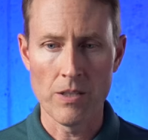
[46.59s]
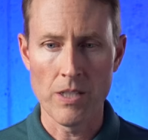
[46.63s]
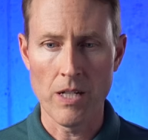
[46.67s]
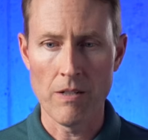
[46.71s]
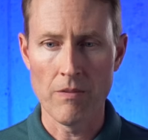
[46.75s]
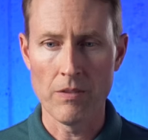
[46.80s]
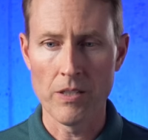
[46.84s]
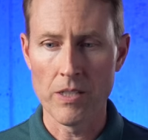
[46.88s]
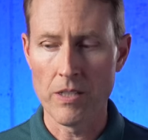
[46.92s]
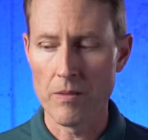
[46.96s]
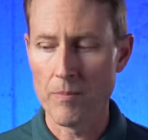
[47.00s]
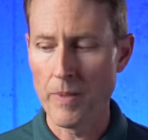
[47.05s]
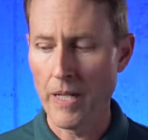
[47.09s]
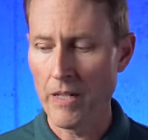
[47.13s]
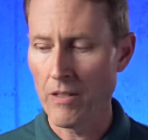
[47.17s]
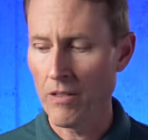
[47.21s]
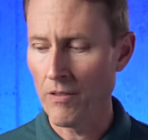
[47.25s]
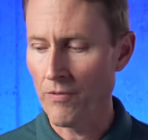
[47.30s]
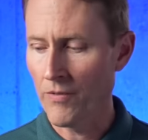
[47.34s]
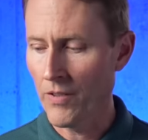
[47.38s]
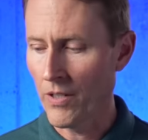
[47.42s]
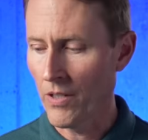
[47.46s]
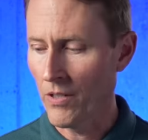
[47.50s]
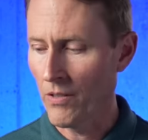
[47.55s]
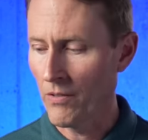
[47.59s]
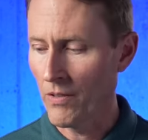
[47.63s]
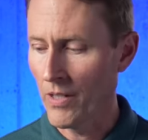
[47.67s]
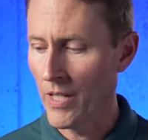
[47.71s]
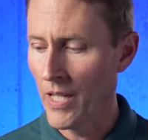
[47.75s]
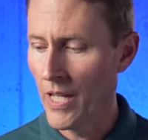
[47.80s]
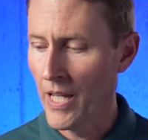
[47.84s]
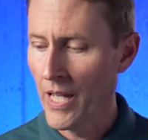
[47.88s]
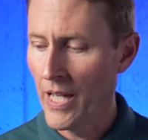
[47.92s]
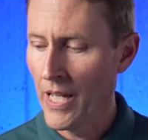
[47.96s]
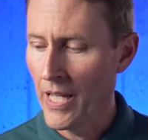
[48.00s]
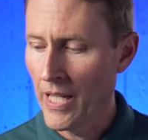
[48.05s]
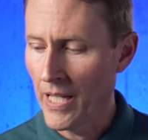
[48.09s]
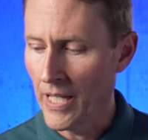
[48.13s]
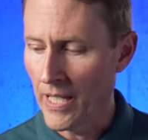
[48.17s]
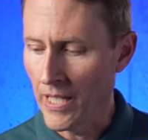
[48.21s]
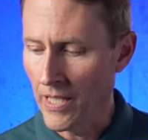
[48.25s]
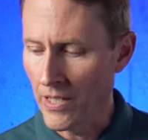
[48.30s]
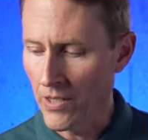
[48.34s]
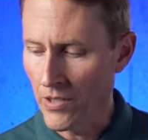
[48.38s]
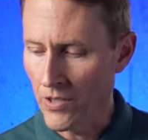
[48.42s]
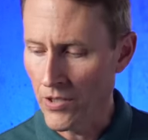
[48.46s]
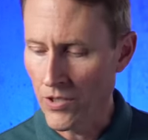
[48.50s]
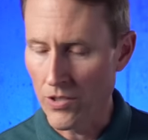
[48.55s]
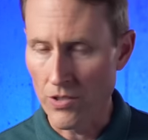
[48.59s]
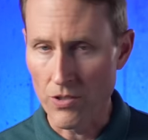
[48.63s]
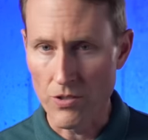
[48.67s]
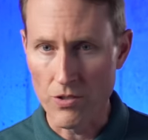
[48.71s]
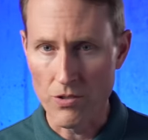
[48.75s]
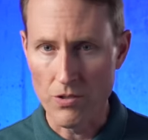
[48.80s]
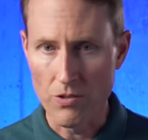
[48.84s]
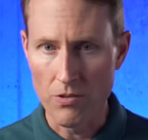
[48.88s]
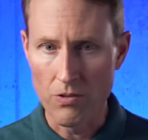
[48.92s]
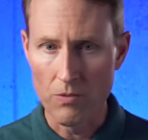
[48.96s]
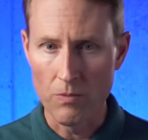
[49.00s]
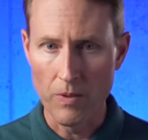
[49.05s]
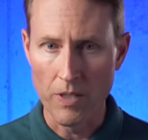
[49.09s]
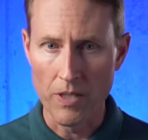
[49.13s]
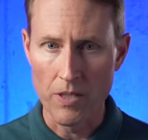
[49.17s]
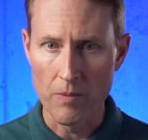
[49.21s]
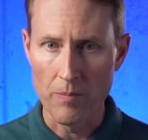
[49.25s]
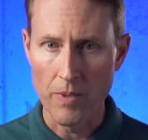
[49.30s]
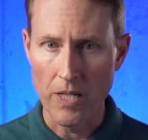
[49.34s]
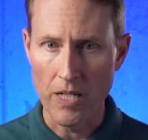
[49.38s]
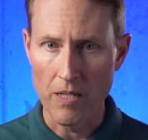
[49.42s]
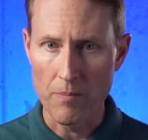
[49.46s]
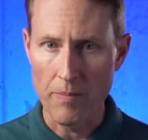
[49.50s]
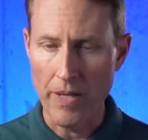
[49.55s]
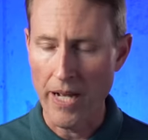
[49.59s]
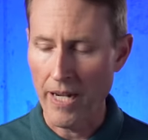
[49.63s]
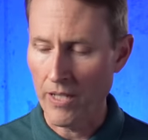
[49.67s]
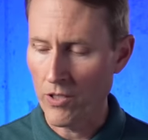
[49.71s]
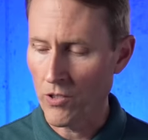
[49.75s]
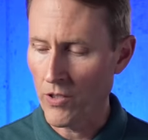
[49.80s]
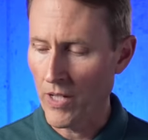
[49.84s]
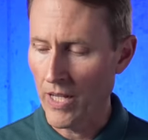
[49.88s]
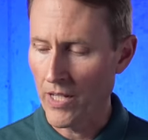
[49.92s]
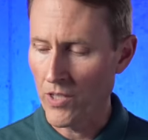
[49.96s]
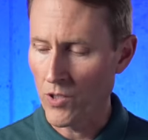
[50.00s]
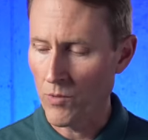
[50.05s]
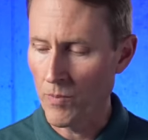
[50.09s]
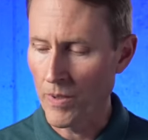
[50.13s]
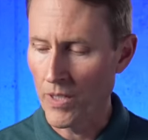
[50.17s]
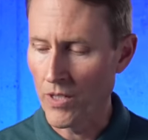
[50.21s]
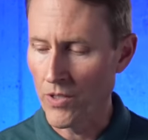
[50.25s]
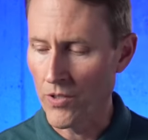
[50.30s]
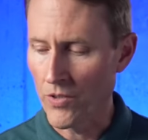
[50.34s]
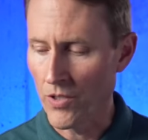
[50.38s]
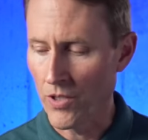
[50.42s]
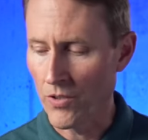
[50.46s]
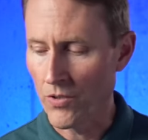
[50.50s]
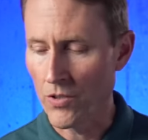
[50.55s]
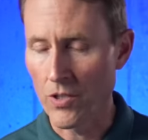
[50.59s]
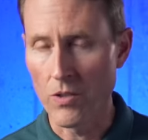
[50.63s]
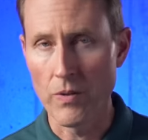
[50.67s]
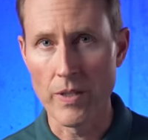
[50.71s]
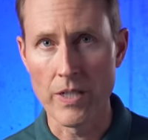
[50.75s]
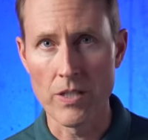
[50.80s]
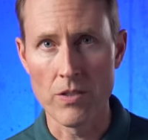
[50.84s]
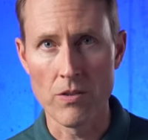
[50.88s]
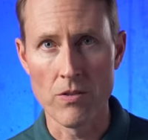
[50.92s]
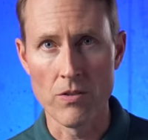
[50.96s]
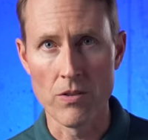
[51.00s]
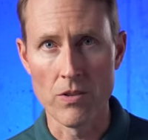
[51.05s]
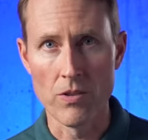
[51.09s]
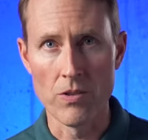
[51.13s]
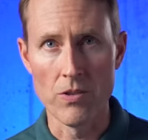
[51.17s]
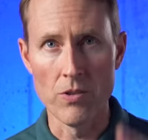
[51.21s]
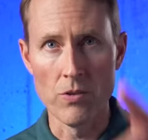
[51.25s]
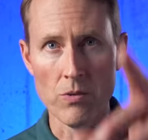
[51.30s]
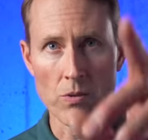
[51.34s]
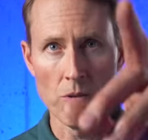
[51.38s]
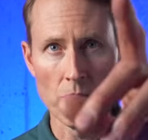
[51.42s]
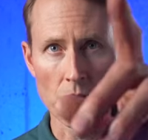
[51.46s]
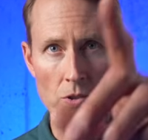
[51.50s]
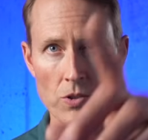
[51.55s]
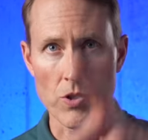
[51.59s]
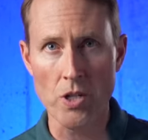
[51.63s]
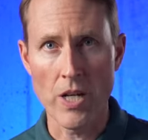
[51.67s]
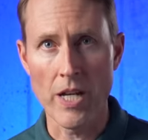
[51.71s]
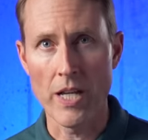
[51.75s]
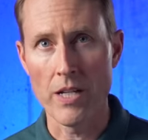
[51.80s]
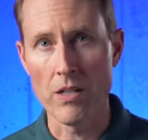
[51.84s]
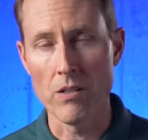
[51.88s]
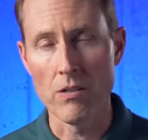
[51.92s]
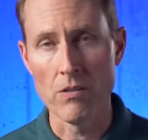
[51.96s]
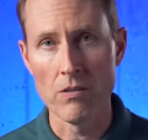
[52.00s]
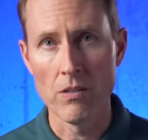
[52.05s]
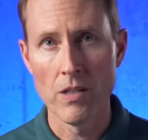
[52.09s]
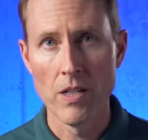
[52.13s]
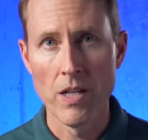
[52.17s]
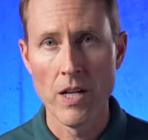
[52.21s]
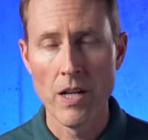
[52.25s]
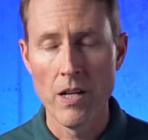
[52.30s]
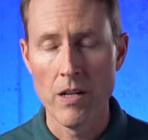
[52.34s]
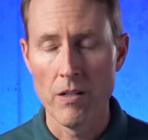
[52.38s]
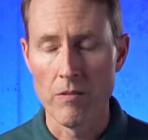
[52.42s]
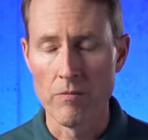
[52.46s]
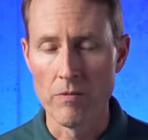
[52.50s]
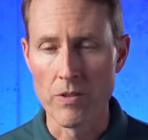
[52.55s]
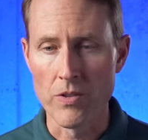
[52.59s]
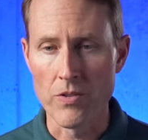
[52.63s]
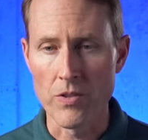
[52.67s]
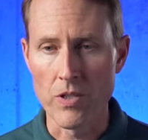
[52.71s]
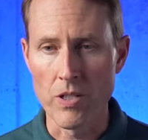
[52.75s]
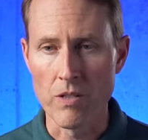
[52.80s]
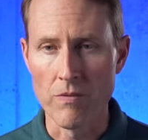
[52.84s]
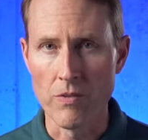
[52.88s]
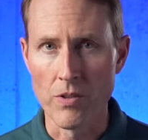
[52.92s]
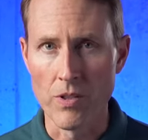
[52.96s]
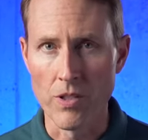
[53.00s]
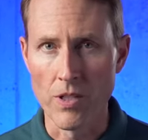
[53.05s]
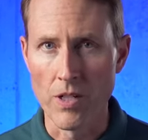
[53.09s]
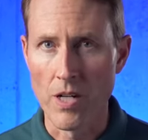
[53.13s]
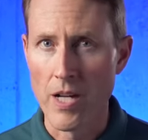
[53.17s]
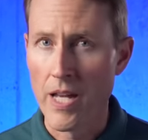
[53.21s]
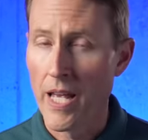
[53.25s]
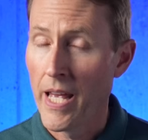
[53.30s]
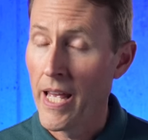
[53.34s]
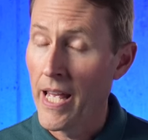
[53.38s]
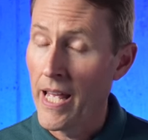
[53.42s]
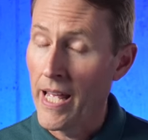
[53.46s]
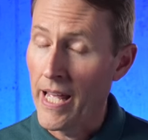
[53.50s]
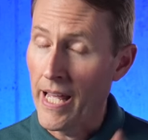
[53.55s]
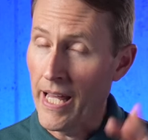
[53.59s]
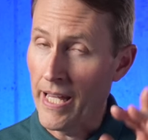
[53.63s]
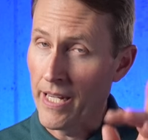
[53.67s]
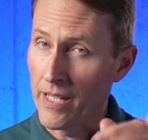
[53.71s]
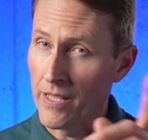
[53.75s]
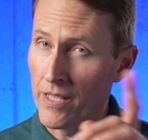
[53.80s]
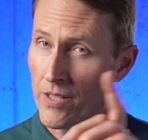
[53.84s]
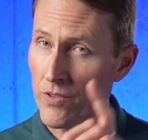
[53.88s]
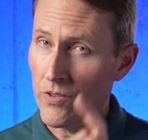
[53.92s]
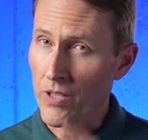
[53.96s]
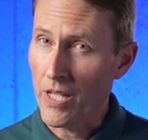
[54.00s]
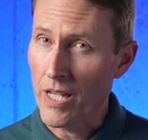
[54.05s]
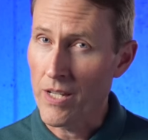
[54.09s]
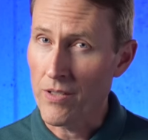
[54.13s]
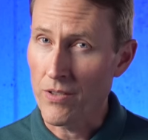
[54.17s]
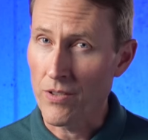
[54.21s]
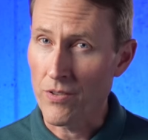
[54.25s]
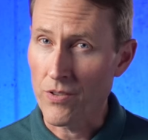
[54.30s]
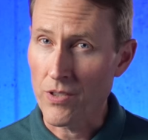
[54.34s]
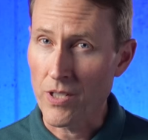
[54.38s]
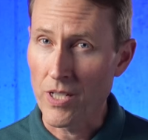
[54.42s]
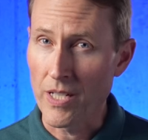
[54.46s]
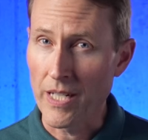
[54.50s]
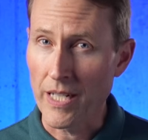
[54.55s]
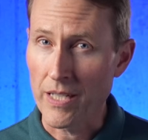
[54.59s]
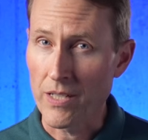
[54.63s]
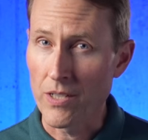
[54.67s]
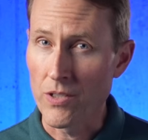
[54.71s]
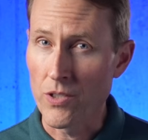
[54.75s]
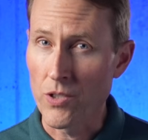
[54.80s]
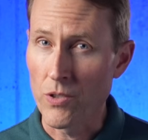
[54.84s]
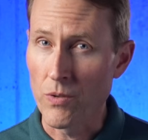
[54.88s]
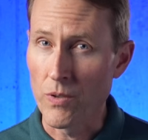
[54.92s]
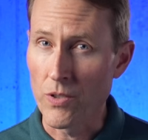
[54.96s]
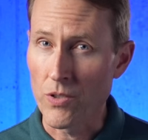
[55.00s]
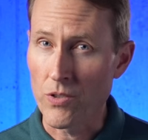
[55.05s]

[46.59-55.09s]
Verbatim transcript: lavalier microphone into one of the body pack transmitters that's going to the dual channel receiver. And in this case, it's connected to a